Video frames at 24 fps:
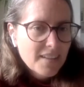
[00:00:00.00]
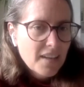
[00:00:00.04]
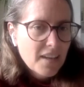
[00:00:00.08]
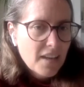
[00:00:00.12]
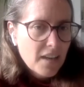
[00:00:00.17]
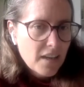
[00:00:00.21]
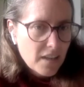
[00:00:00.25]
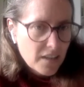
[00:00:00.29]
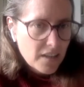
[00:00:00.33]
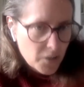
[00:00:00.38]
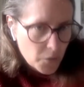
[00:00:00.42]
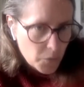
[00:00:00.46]

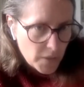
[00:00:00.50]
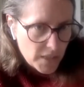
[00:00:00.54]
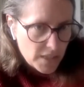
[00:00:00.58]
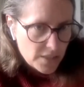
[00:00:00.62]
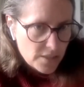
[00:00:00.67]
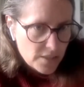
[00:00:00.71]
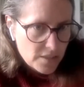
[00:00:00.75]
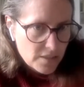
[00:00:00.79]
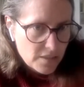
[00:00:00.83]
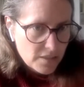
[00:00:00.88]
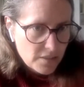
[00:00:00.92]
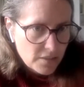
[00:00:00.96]
a
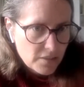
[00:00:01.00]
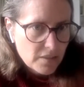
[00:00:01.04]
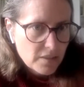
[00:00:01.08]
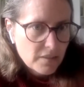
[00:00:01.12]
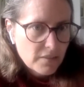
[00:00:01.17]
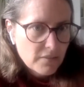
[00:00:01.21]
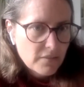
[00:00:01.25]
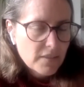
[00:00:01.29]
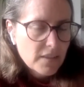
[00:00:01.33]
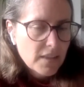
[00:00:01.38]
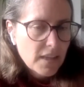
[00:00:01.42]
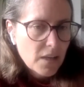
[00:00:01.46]
question
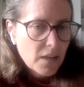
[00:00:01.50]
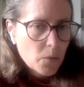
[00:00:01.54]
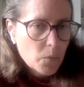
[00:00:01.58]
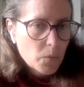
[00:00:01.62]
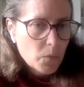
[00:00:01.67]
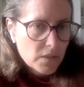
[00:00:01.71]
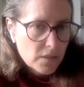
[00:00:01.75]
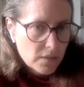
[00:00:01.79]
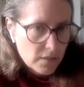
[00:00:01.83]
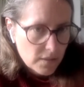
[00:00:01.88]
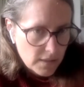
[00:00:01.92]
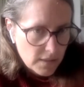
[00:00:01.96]
that
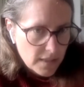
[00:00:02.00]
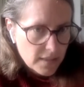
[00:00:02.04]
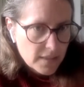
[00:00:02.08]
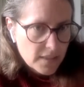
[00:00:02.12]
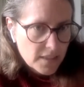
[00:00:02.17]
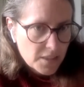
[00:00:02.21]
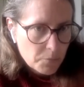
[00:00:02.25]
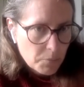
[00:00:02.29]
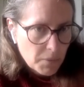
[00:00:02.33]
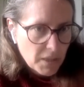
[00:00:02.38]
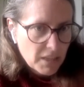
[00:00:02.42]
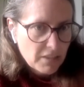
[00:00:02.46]
was
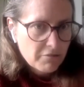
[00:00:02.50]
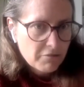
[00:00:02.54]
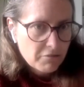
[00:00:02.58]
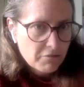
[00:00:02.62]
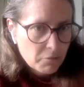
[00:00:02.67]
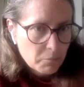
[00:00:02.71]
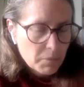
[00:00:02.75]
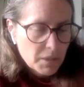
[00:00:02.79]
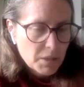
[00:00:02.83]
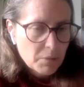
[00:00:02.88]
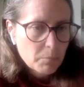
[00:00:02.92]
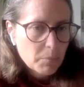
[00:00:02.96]
Tankespjärn for
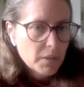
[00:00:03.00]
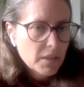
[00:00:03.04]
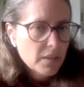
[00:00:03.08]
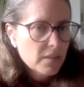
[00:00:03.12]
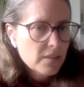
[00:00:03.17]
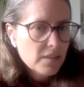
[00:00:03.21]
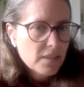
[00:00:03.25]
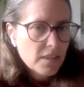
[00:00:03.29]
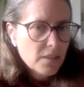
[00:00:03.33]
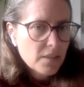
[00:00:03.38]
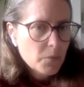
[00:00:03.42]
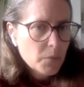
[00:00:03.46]
me,
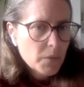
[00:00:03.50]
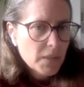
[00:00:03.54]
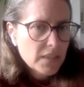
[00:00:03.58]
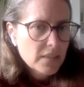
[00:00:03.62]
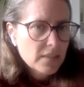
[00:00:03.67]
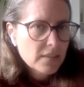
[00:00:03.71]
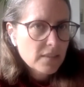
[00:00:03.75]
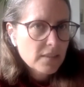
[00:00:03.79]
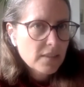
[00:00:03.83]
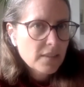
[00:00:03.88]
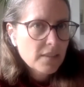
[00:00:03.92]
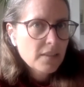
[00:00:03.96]
because I
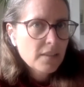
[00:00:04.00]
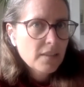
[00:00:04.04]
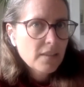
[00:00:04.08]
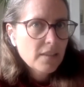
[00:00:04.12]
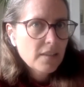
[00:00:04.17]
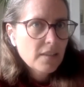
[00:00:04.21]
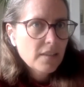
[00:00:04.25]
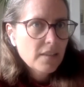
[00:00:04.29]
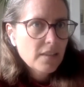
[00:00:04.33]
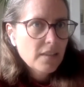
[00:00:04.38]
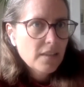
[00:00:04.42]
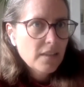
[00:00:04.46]
went,
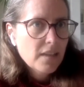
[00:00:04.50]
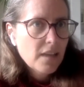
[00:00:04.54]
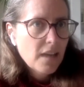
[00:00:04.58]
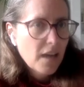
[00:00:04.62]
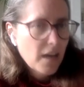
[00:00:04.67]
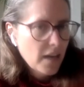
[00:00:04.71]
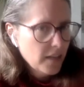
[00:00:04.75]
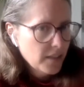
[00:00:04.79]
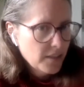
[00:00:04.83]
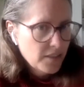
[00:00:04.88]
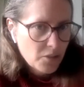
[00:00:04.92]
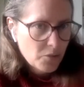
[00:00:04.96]

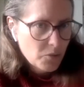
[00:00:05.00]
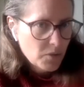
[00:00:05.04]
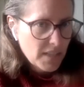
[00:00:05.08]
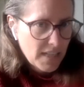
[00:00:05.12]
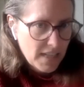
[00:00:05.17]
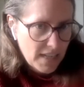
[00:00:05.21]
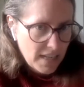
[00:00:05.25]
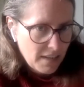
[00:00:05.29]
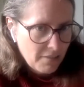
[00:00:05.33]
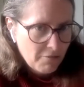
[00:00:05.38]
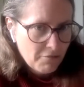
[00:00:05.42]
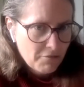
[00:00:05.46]
I don't
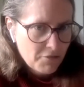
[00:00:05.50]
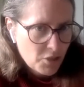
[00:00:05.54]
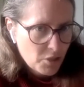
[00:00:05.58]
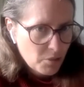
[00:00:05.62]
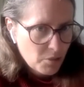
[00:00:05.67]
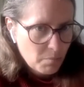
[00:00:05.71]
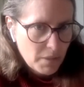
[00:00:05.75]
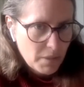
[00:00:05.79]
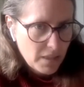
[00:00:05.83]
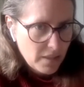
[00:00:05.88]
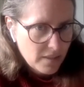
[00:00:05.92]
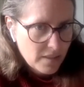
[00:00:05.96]
have to
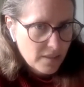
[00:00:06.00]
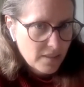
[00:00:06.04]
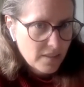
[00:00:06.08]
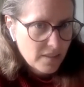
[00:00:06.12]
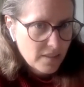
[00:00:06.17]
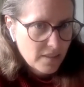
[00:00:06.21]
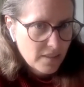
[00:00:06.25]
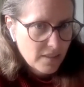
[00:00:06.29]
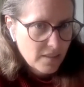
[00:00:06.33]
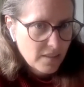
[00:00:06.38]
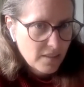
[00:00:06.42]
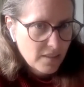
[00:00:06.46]
be,
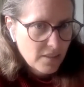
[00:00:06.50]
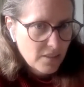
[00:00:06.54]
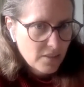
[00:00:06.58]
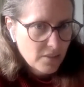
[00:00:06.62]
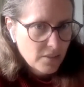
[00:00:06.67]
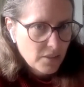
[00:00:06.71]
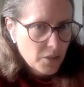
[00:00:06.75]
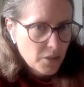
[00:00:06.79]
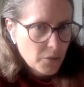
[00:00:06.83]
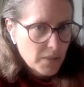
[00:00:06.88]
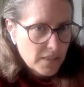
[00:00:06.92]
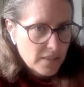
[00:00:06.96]
you
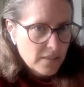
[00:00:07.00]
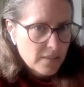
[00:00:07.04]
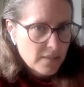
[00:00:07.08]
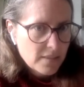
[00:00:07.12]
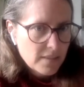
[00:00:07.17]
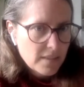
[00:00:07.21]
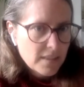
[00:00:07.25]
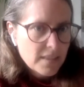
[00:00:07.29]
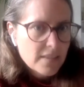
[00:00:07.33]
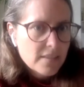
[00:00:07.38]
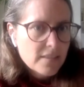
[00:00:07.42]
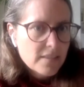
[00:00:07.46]
know, is
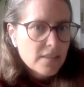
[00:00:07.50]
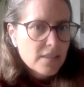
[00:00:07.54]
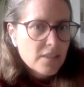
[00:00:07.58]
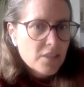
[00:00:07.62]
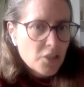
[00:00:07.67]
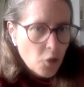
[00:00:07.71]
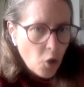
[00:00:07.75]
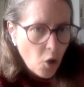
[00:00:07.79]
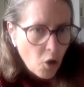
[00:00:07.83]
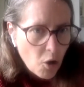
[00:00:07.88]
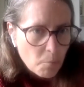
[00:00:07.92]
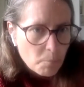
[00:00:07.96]
it
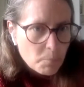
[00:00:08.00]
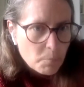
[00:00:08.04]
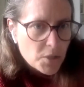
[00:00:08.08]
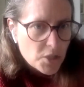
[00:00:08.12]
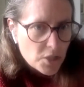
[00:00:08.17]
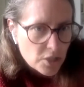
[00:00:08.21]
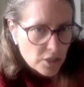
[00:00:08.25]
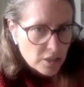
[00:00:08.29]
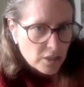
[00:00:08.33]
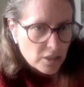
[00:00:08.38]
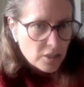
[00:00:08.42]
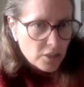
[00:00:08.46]
an
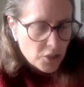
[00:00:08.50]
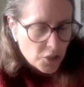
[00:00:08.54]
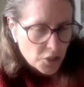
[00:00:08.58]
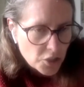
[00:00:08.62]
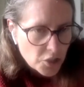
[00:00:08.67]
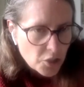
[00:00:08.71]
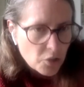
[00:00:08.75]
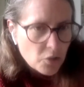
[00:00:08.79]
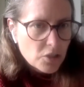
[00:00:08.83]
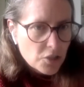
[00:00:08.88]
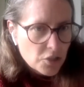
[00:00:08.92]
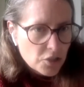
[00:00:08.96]
option
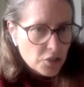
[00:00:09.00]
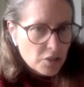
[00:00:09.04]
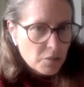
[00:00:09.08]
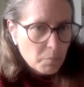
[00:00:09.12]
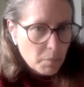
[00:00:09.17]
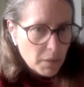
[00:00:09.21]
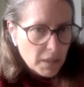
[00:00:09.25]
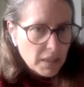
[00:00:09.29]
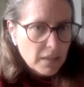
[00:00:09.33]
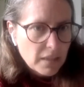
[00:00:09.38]
not to be?